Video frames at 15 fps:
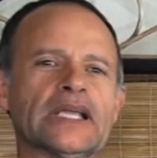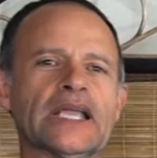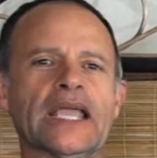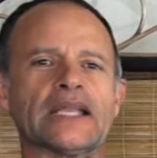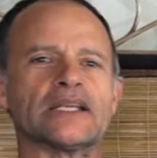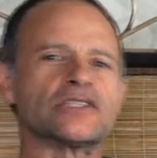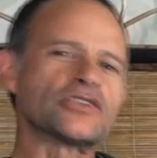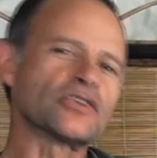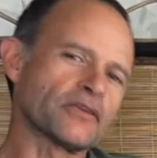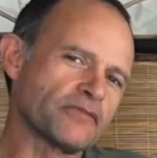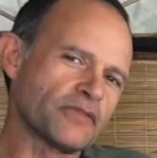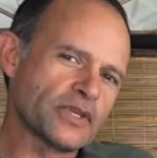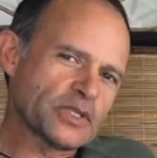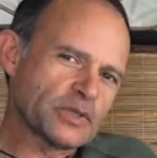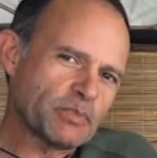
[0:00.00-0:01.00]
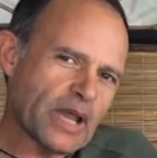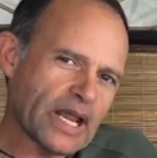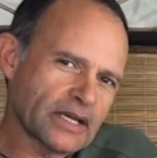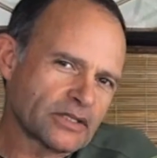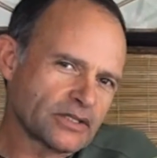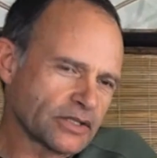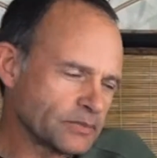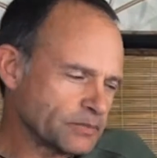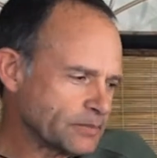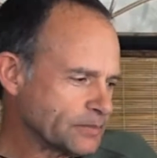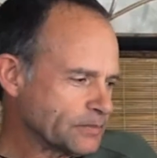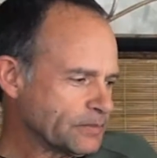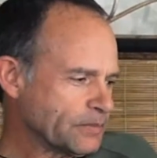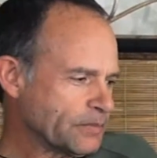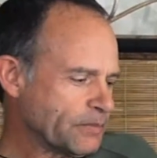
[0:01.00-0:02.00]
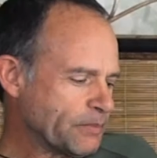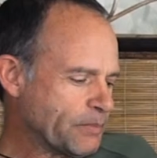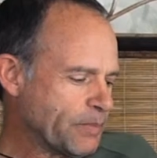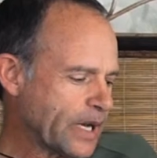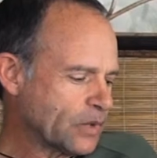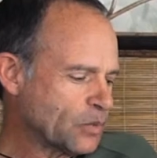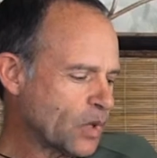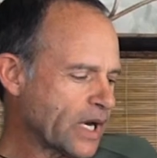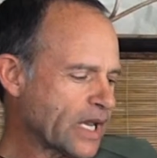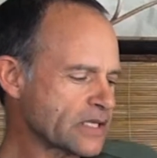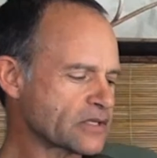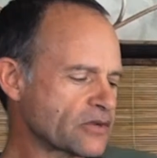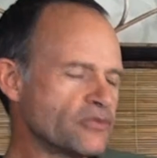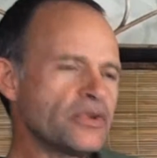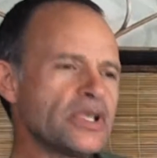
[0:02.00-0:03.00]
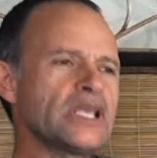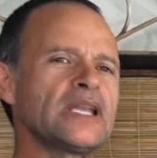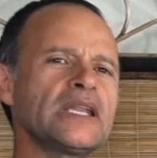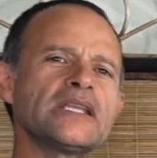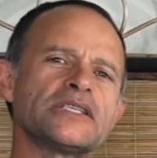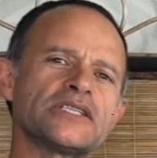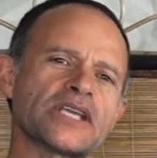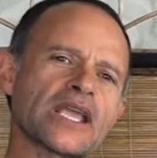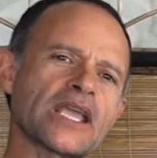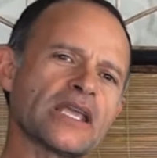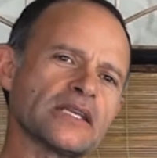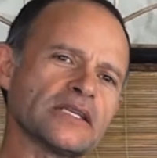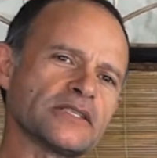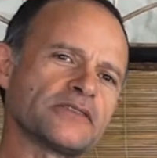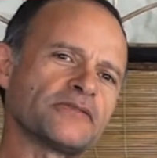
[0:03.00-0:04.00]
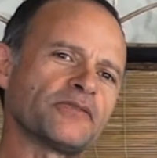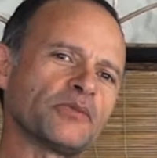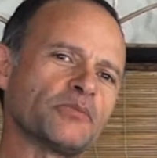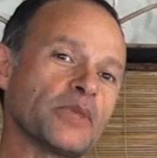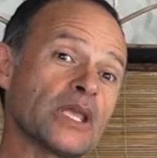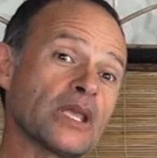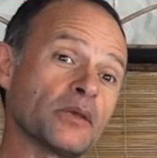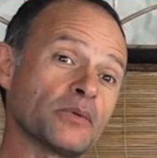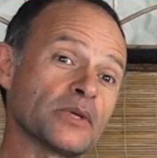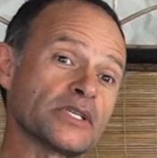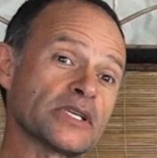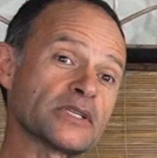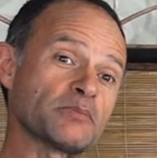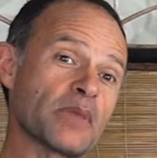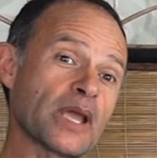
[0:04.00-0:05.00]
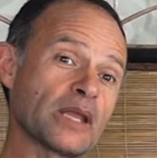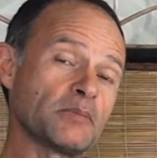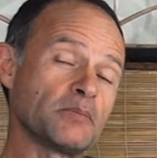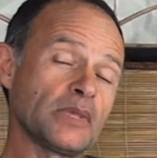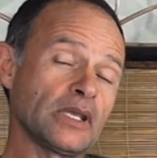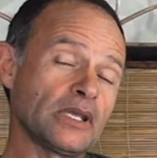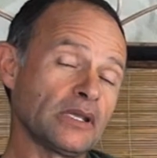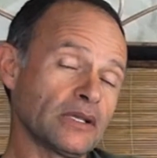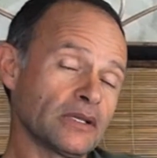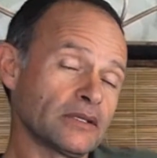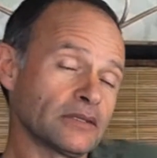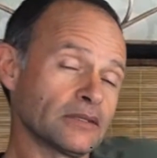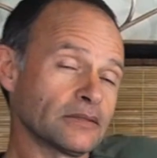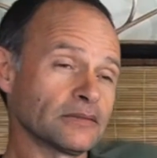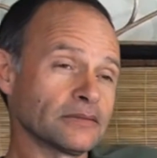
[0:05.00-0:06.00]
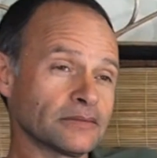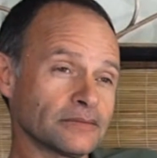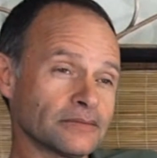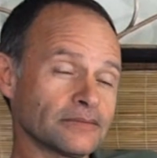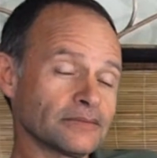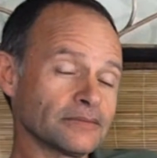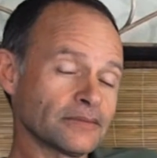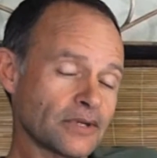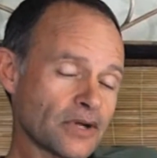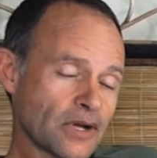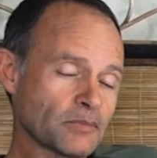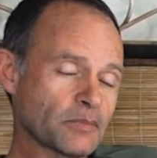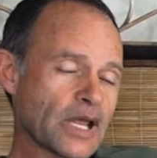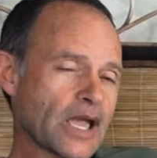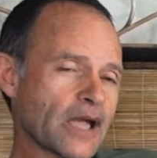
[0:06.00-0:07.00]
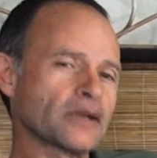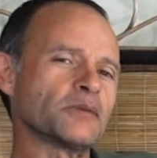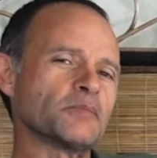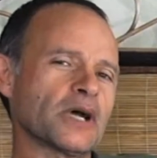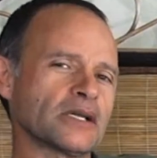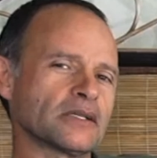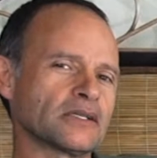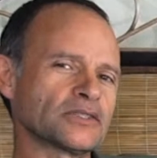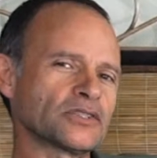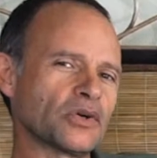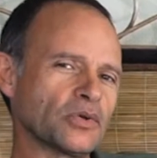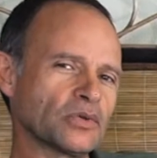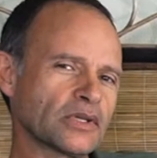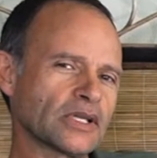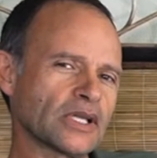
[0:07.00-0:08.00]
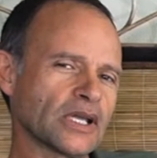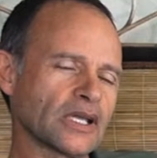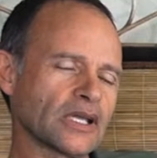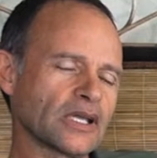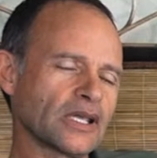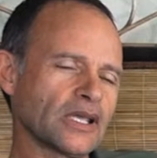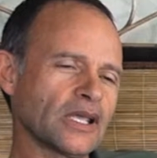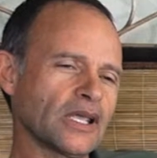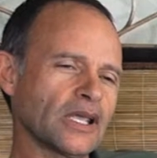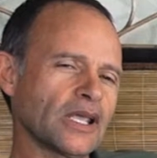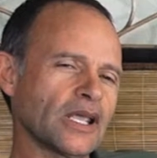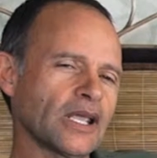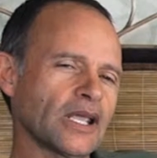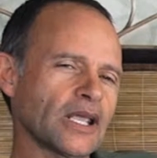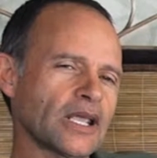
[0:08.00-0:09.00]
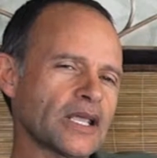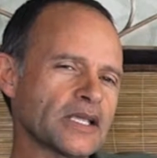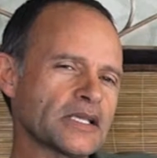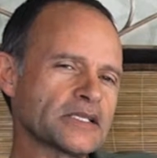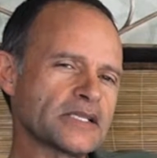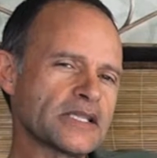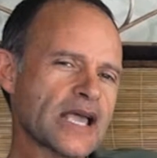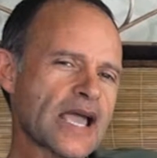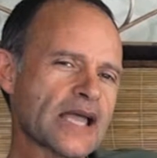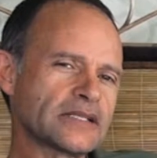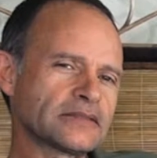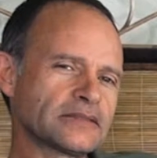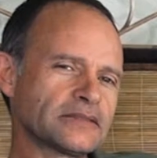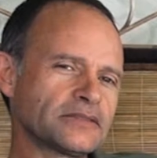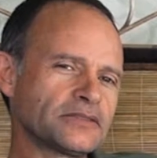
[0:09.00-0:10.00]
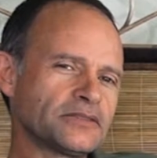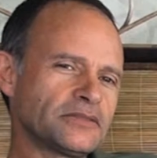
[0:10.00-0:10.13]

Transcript: ends of the spectrum. But what has really changed for me, which has made me calm down about this whole thing, is that